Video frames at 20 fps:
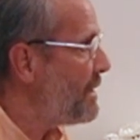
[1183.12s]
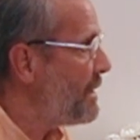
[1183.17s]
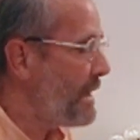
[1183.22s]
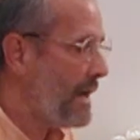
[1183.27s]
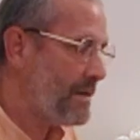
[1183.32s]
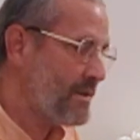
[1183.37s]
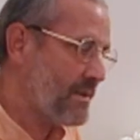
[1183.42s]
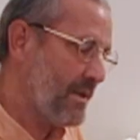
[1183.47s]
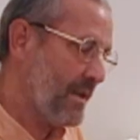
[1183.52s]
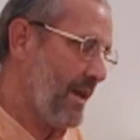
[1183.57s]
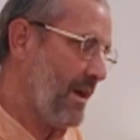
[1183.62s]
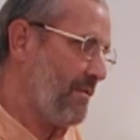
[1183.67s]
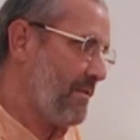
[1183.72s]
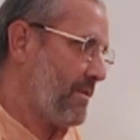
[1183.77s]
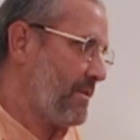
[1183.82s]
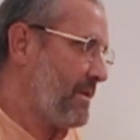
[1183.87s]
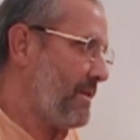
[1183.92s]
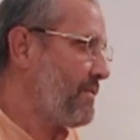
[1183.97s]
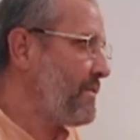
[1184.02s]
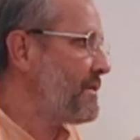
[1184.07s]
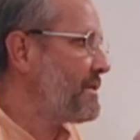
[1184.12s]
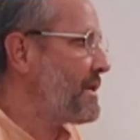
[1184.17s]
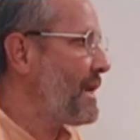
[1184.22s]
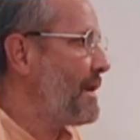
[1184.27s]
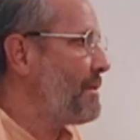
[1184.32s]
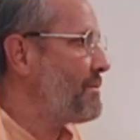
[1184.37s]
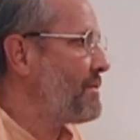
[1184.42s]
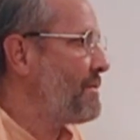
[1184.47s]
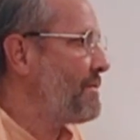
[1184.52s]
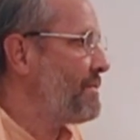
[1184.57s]
as lover. Different
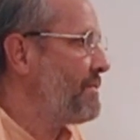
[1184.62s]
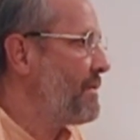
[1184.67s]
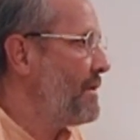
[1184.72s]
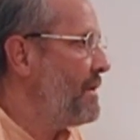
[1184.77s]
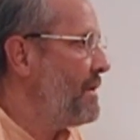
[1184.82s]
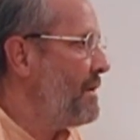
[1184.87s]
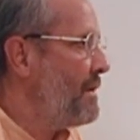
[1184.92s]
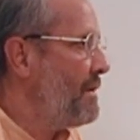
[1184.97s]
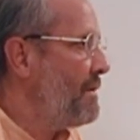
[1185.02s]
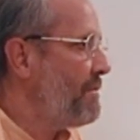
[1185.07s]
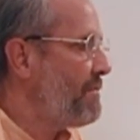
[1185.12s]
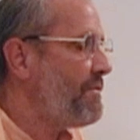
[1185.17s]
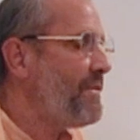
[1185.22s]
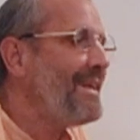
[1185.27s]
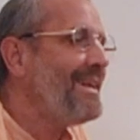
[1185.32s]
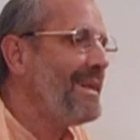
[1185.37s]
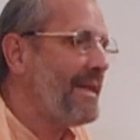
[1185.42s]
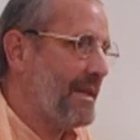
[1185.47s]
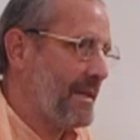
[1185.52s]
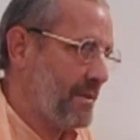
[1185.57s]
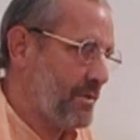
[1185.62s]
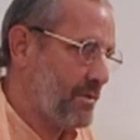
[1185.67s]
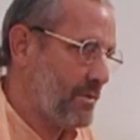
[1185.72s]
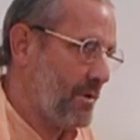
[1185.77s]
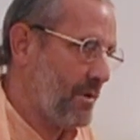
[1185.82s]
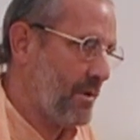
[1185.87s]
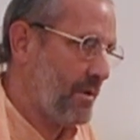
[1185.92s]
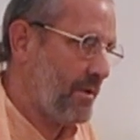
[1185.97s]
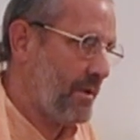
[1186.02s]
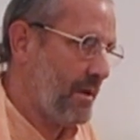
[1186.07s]
types of feelings
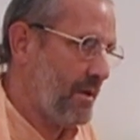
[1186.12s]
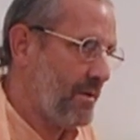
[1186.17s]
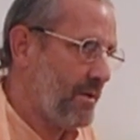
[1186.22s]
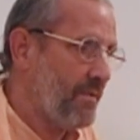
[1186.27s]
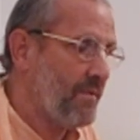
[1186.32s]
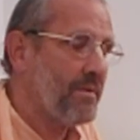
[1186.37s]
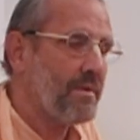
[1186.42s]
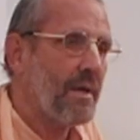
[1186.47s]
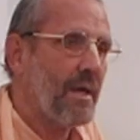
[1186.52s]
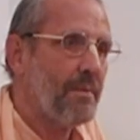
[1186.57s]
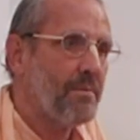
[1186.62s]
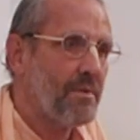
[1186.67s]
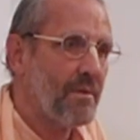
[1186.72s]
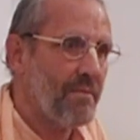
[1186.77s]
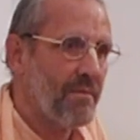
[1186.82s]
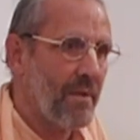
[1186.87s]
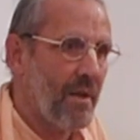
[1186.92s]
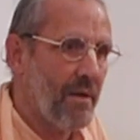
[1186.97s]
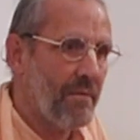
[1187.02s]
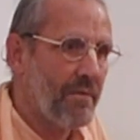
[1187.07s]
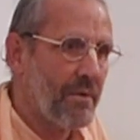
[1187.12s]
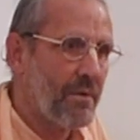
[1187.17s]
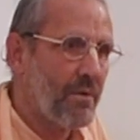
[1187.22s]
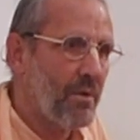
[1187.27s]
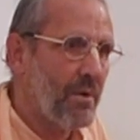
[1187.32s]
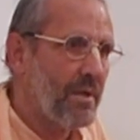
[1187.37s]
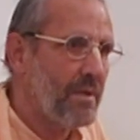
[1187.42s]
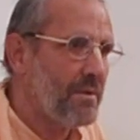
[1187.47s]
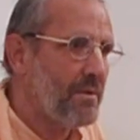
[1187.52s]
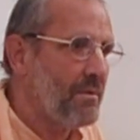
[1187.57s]
are there, different types of love.
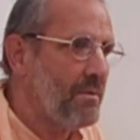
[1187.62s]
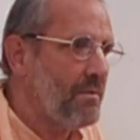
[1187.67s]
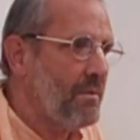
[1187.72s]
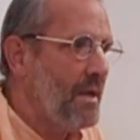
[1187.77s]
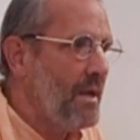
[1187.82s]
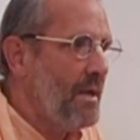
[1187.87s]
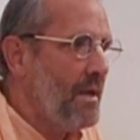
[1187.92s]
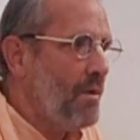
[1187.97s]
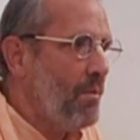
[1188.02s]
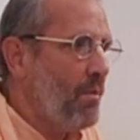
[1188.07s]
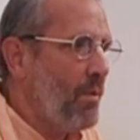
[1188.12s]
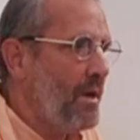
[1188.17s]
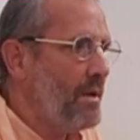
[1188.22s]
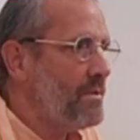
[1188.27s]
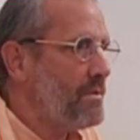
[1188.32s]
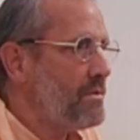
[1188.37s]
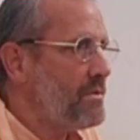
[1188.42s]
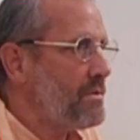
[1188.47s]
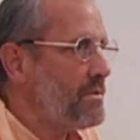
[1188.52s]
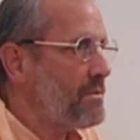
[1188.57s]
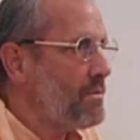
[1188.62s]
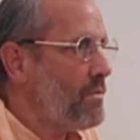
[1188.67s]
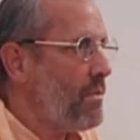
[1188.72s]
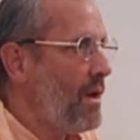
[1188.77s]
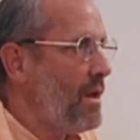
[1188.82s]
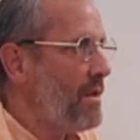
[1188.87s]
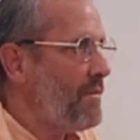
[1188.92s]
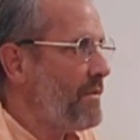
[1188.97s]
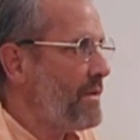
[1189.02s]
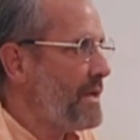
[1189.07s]
According to one's
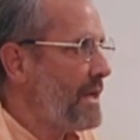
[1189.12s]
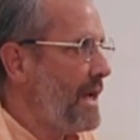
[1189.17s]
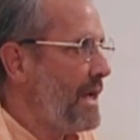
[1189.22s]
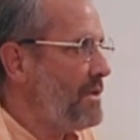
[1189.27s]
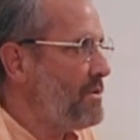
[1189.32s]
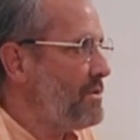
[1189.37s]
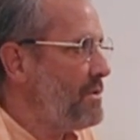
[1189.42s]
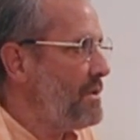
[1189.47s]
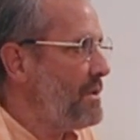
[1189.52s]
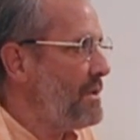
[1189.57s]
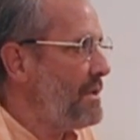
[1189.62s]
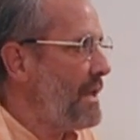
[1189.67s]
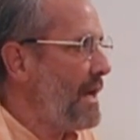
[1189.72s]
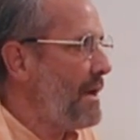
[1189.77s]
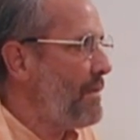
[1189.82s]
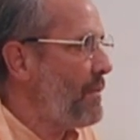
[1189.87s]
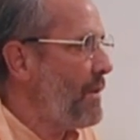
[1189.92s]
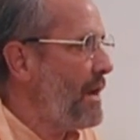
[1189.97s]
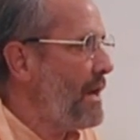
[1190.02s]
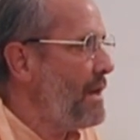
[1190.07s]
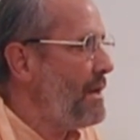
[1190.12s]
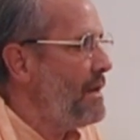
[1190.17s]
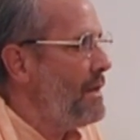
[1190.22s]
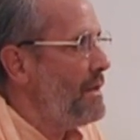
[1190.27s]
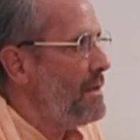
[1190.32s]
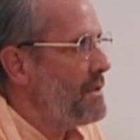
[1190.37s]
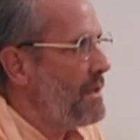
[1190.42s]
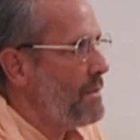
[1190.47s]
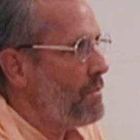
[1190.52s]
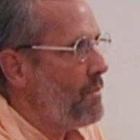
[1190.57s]
qualification in that way,
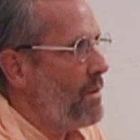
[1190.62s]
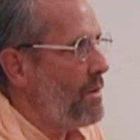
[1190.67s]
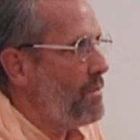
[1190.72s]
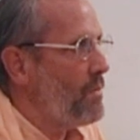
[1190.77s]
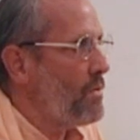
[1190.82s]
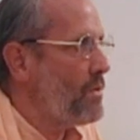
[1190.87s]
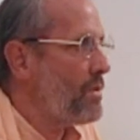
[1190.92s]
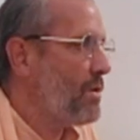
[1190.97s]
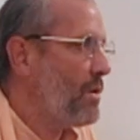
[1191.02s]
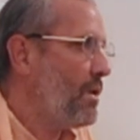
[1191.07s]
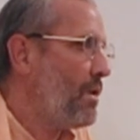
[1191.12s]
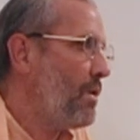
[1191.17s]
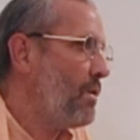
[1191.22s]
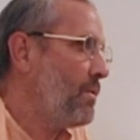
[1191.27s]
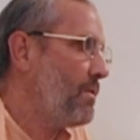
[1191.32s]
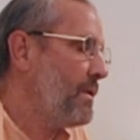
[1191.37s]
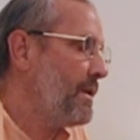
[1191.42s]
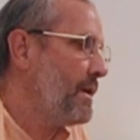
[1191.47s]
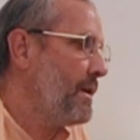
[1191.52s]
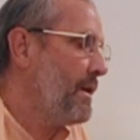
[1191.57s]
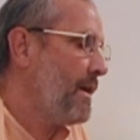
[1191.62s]
then one will go